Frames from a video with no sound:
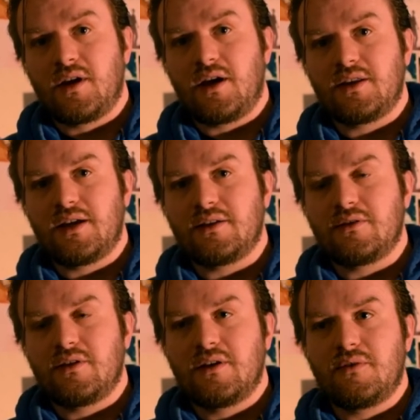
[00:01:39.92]
And
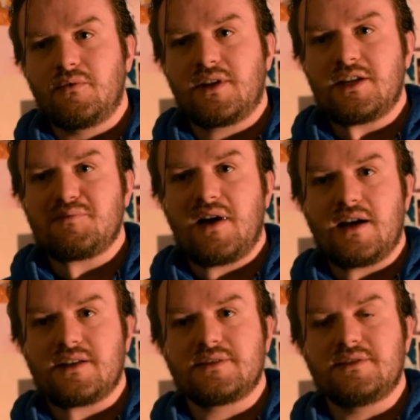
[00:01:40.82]
then, with each
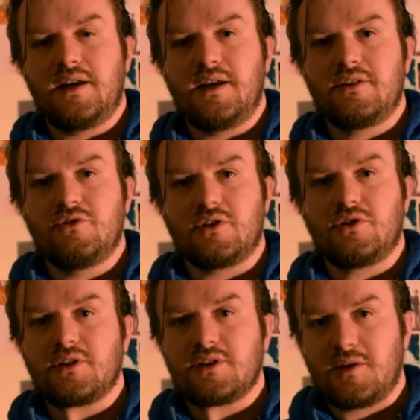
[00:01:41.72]
passing day, you can
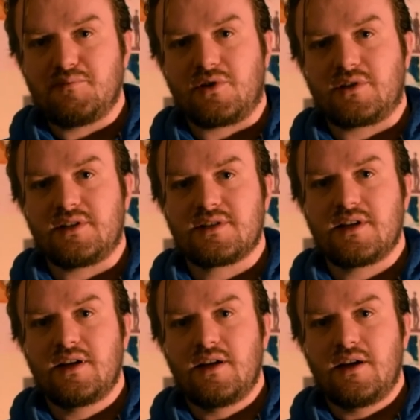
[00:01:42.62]
look at that bucket list
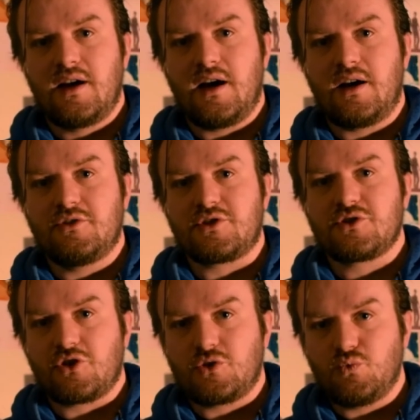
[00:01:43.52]
and you can
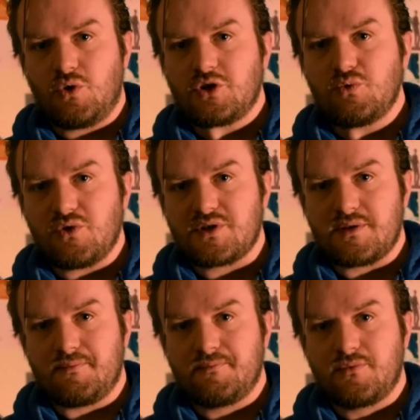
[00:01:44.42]
start to work towards
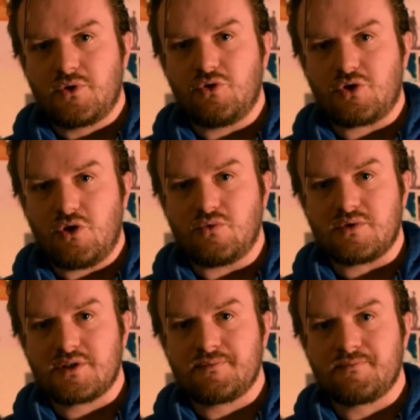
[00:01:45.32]
them, your
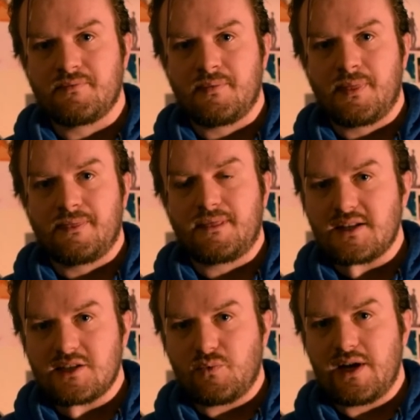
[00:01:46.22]
goals.
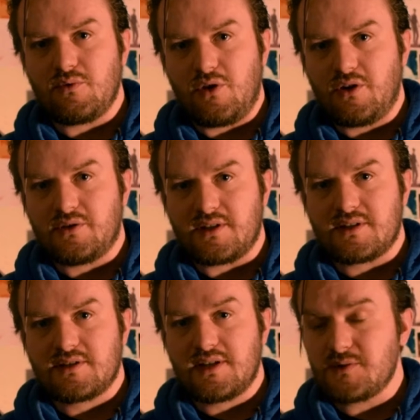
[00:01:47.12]
That's the way around
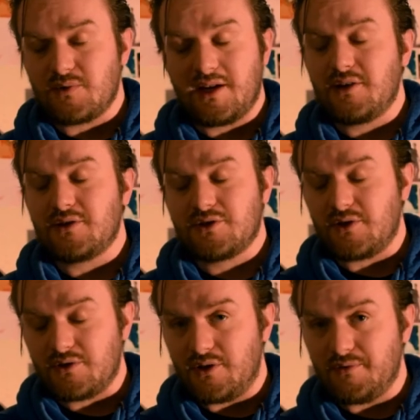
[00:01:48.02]
this. That's what I should
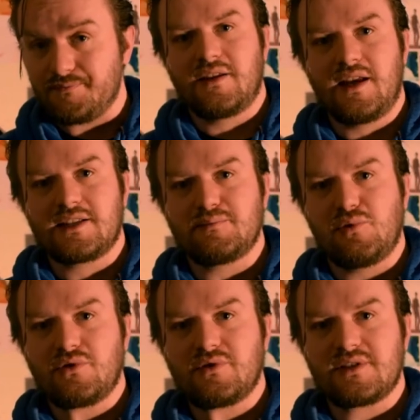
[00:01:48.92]
have done. It's
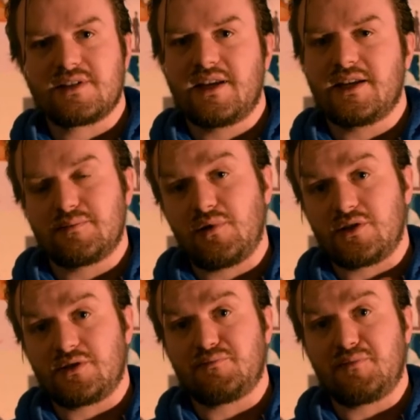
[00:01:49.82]
important to stay in a
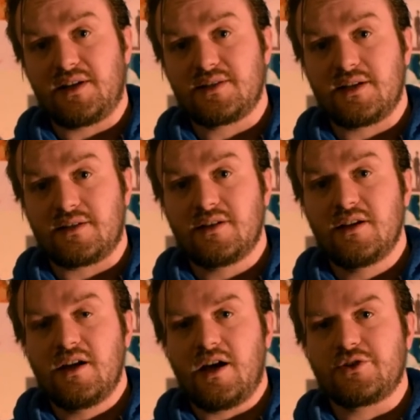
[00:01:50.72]
positive
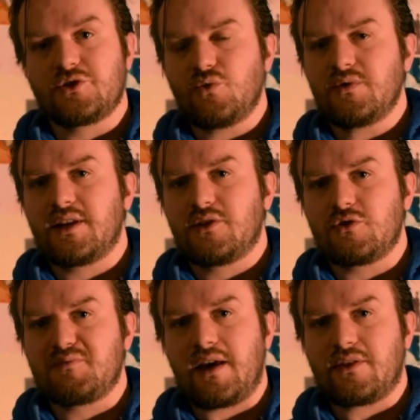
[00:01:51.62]
mindset and don't let
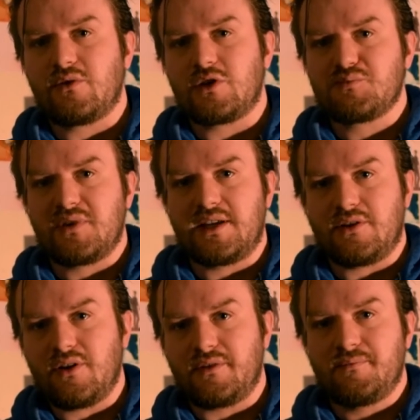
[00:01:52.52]
those bad thoughts bring you
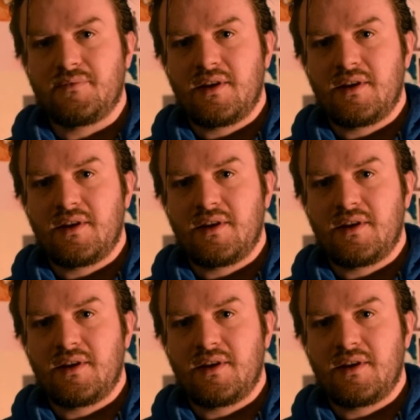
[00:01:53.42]
down.